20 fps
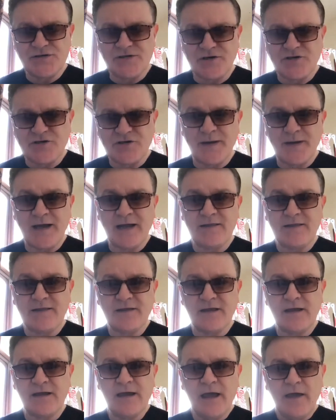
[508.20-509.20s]
are to be
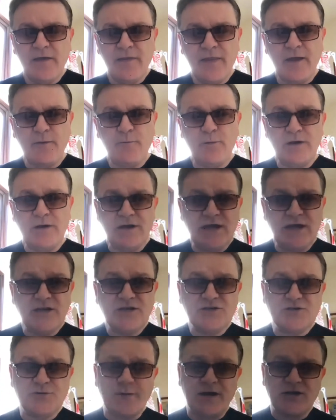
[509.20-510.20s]
healthy, then we need
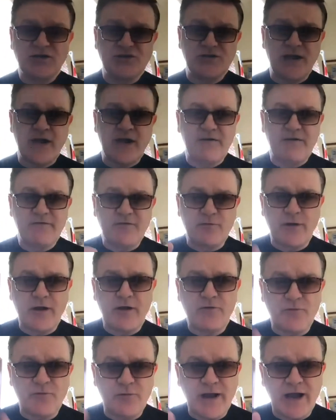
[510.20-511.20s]
to actually have
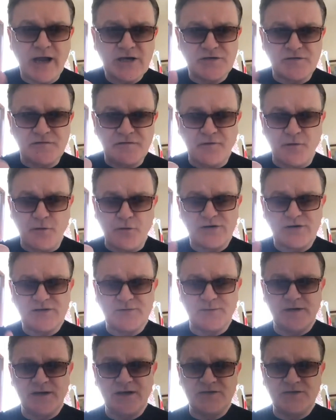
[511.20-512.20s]
ground reaction force.
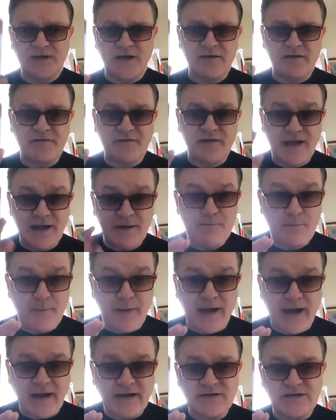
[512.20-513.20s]
We need to have
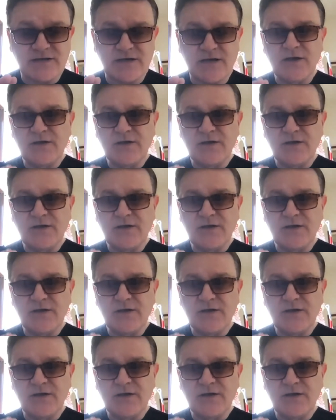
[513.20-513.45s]
impact.